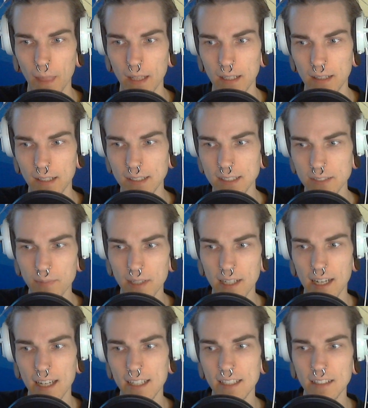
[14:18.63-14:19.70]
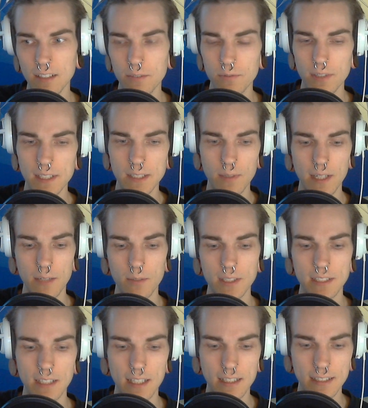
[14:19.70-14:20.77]
Lots of my high-elo friends, when I
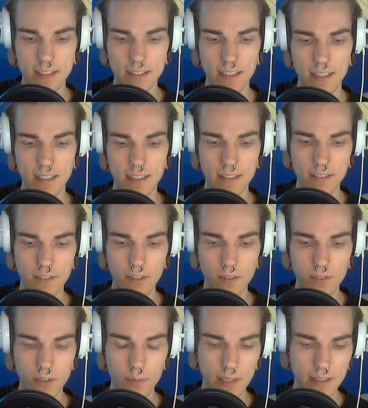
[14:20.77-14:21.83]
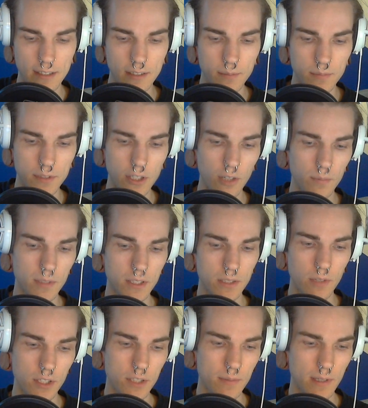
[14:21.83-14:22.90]
was like stuck in gold or platinum, told me to
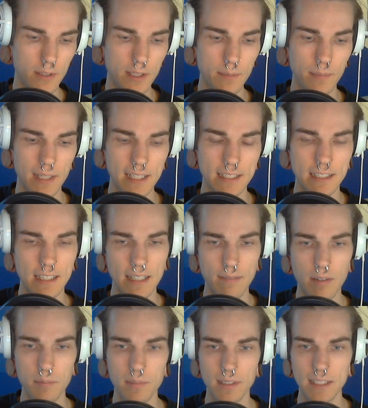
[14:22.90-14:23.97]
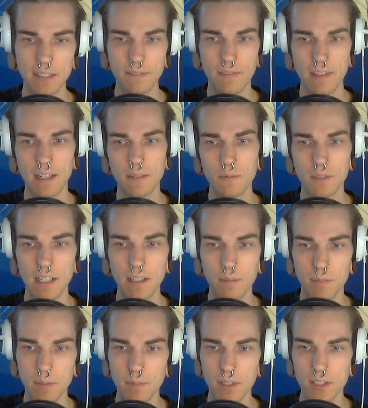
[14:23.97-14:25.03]
watch my replays, and I never believed that it would help
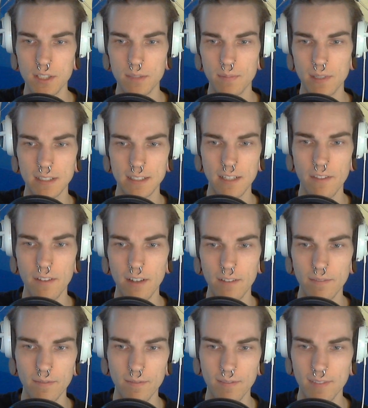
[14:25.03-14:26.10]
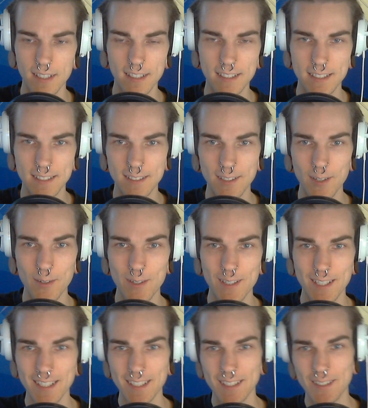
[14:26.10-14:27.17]
me much because I thought it's
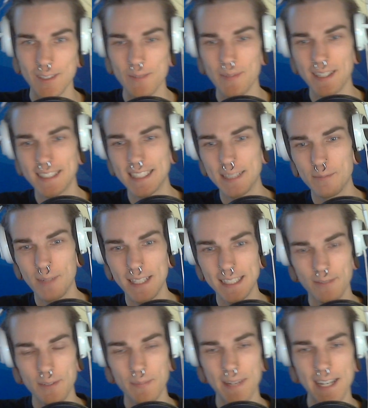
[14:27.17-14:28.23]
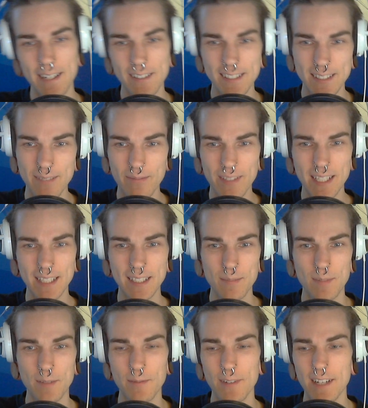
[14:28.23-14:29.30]
my teammates were bad or something.
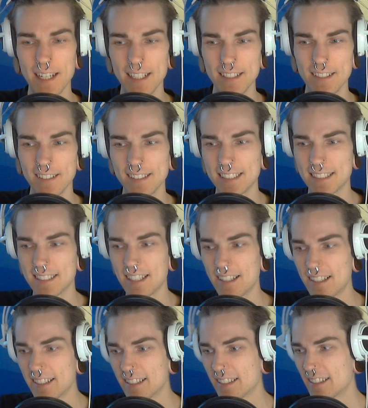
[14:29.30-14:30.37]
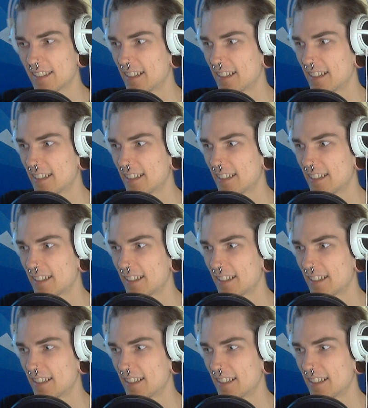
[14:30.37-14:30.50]
But when I actually started